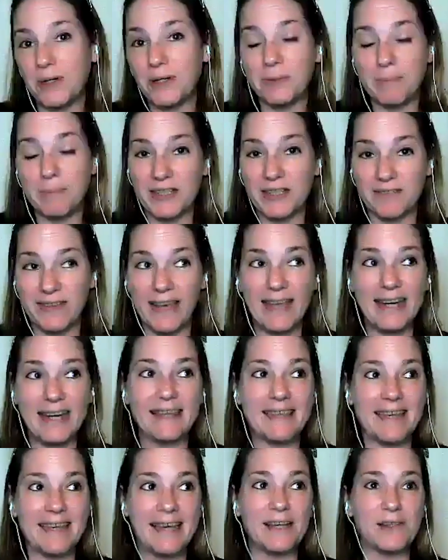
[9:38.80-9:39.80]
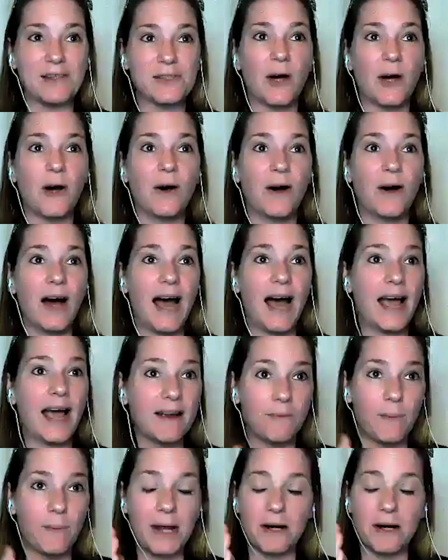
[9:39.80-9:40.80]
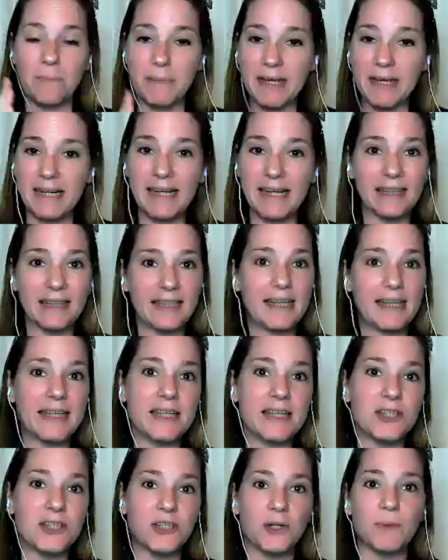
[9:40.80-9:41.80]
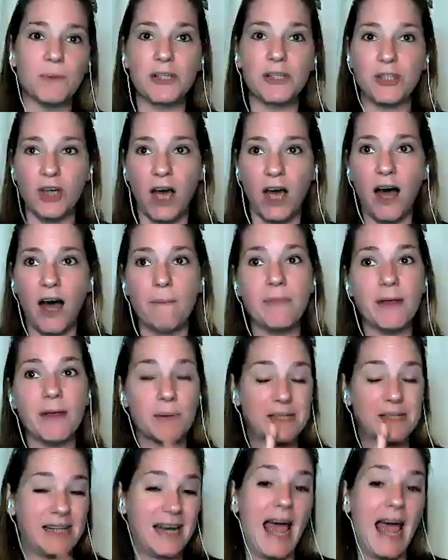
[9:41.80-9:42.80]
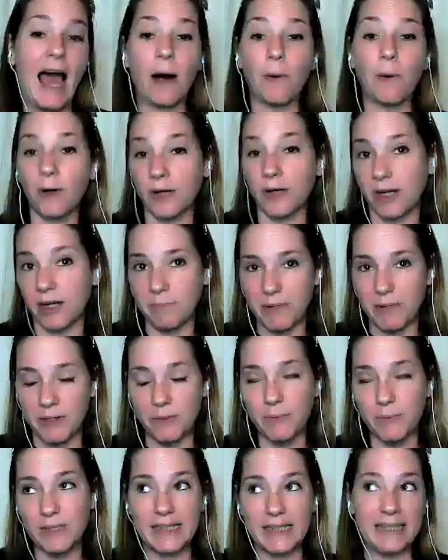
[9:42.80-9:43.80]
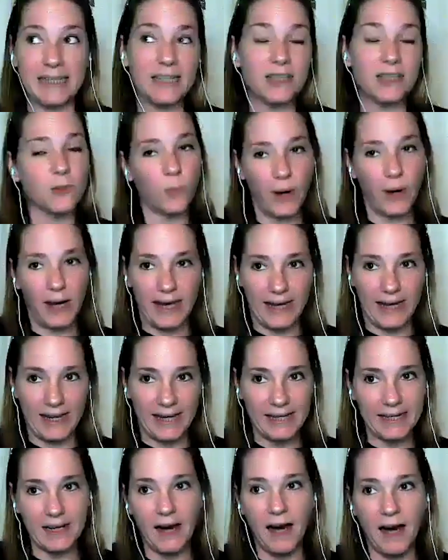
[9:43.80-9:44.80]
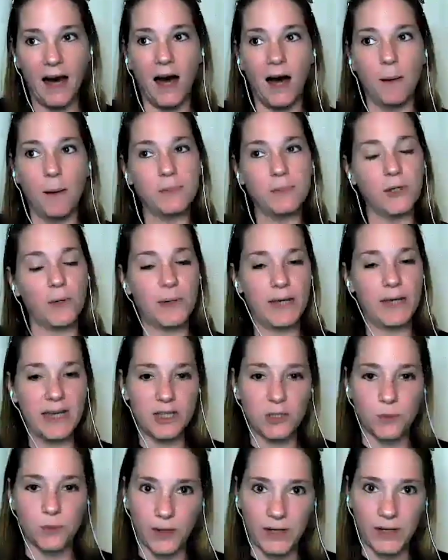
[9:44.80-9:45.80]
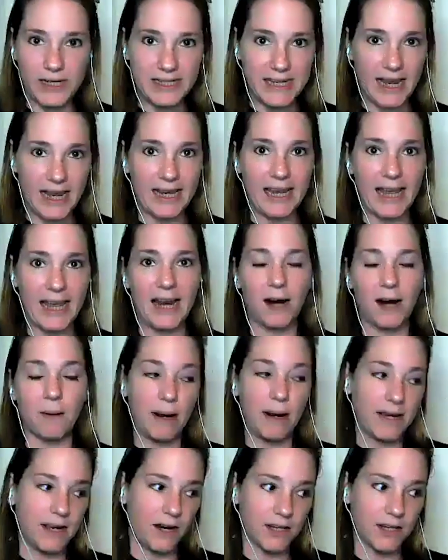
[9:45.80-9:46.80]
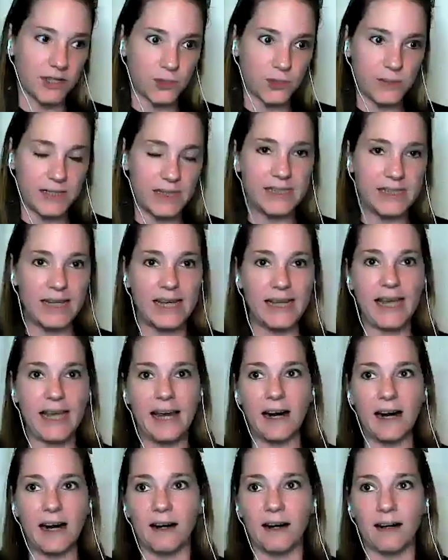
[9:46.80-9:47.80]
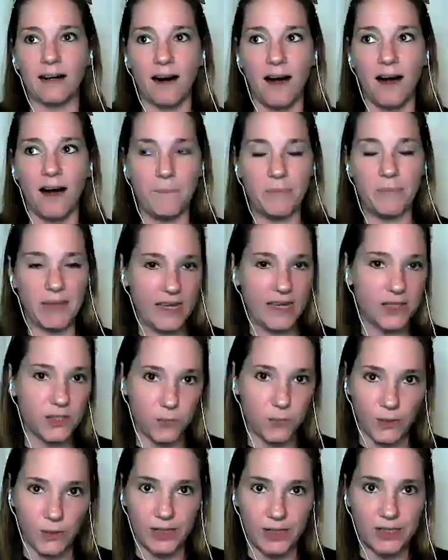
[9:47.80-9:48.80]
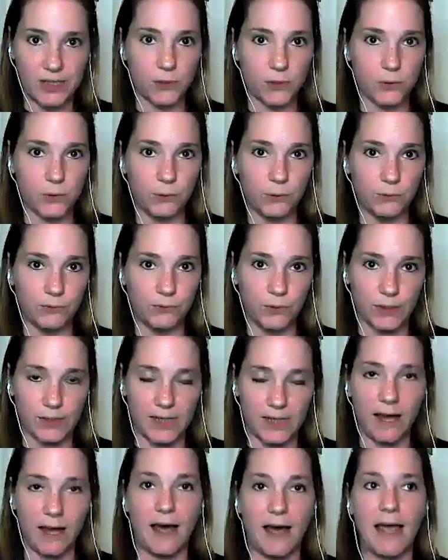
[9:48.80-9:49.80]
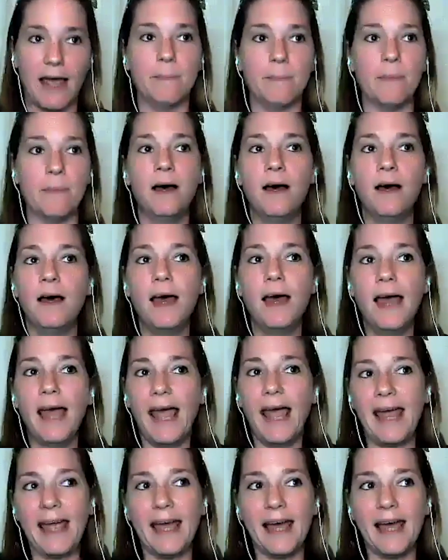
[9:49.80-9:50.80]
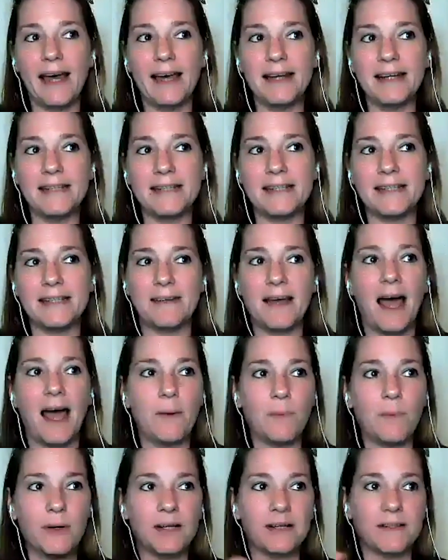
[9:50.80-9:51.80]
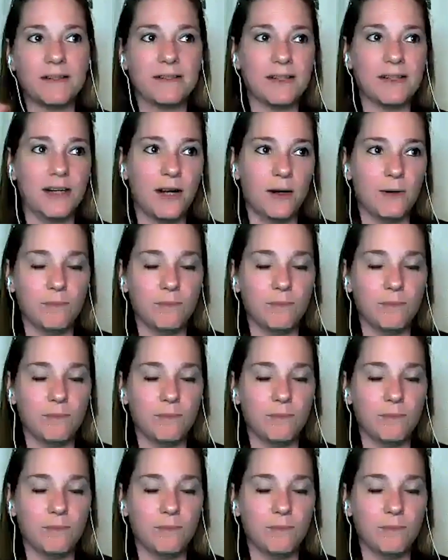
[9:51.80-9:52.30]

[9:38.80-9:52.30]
do much of anything. So I went immediately into a job. There was an hour commute each way. Um, so kids were in daycare. My youngest was in daycare. Um, the kids were in school full time, and I would, you know,